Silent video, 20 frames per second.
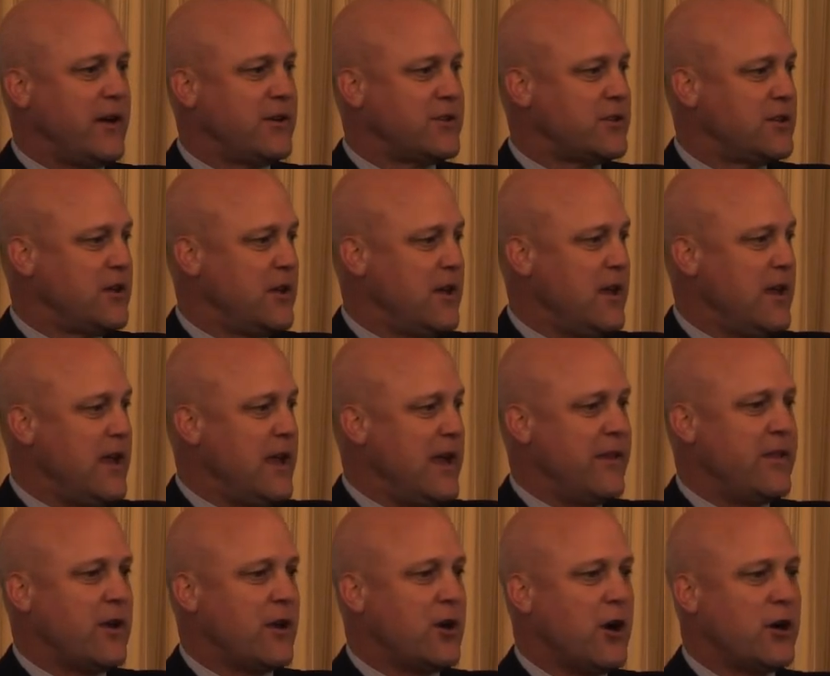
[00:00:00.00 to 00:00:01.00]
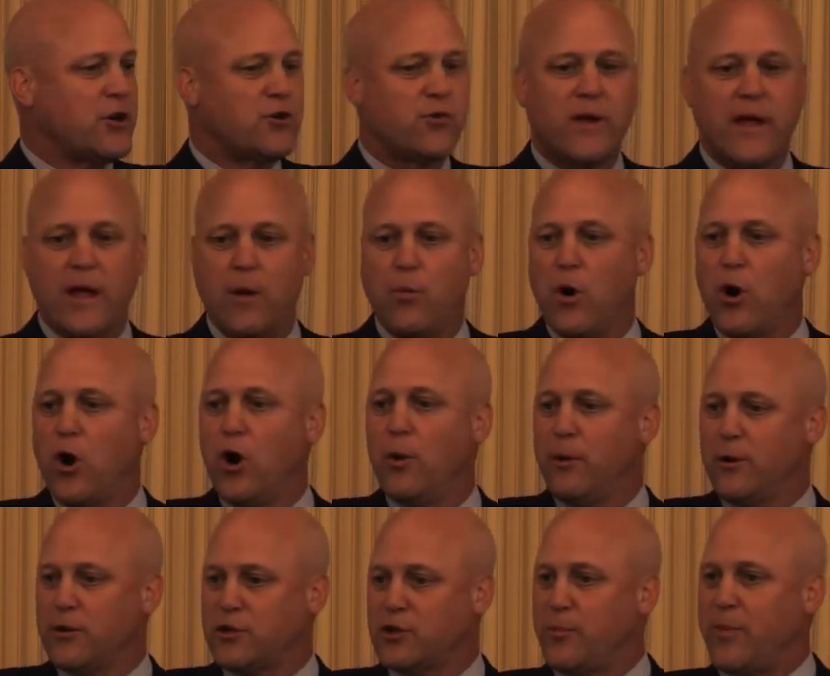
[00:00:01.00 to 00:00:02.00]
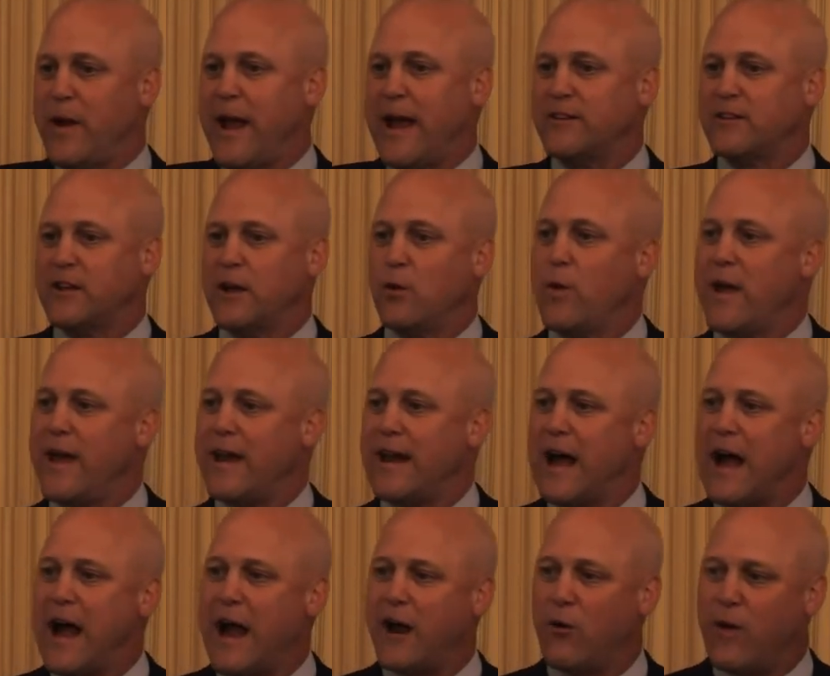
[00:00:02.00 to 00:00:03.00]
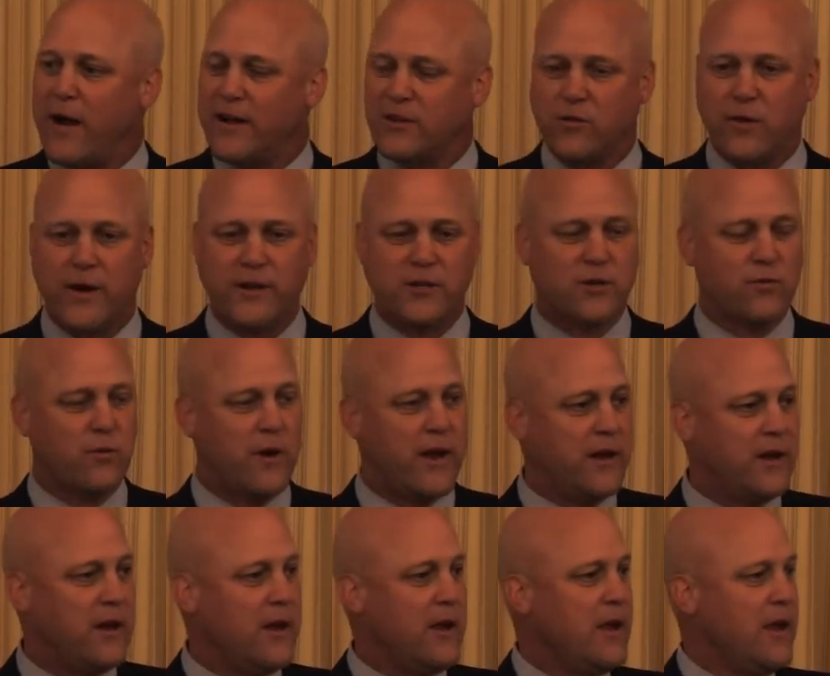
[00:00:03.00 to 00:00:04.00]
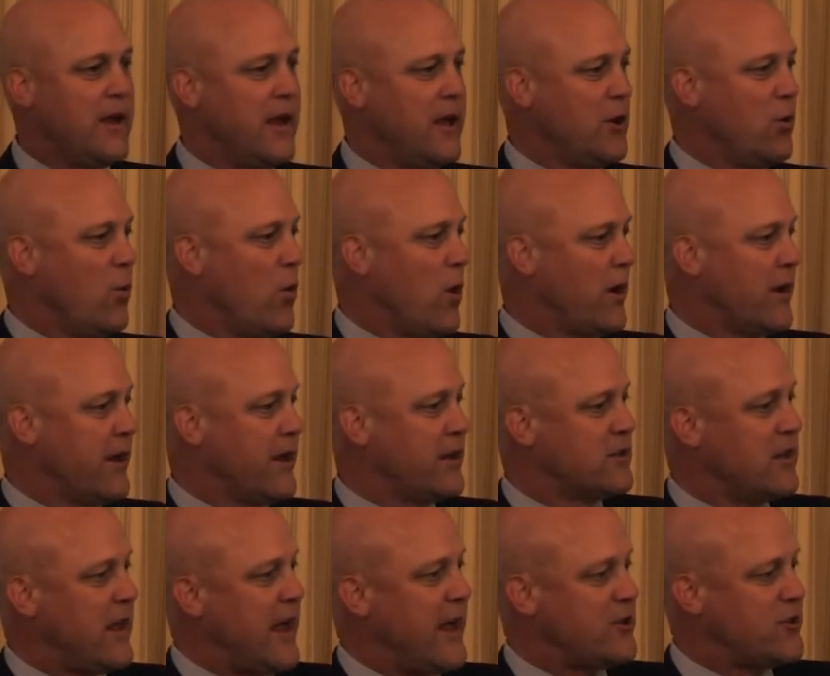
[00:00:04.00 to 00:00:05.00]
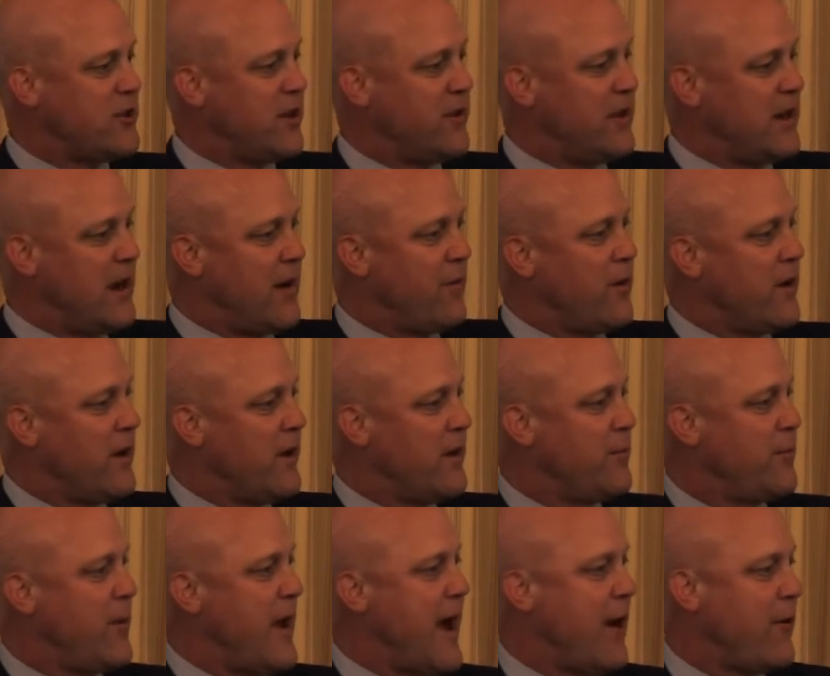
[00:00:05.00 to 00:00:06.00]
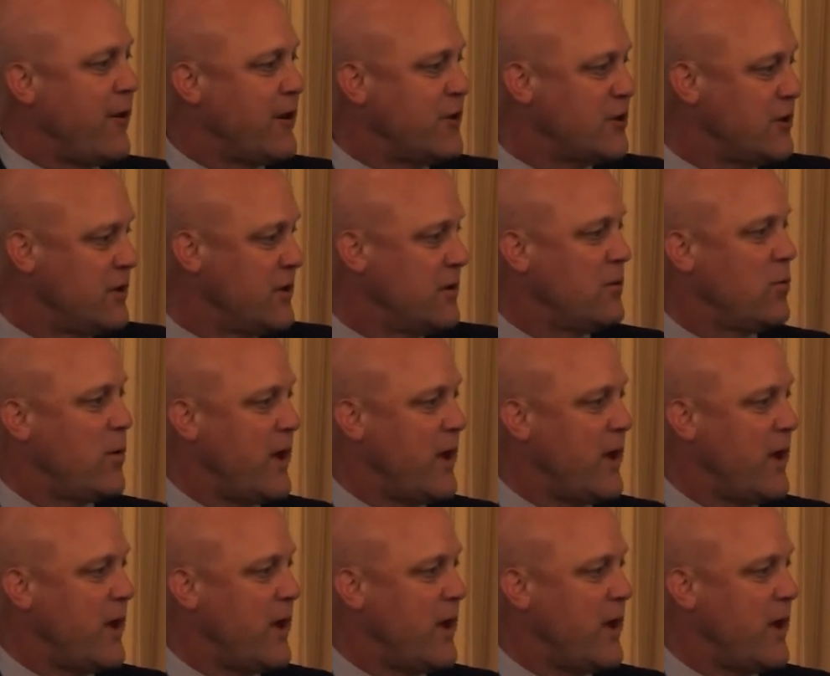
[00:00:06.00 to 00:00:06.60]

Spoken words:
else in the country, and we're almost surpassing it. We had a high graduation rate in New Orleans last year than every other parish.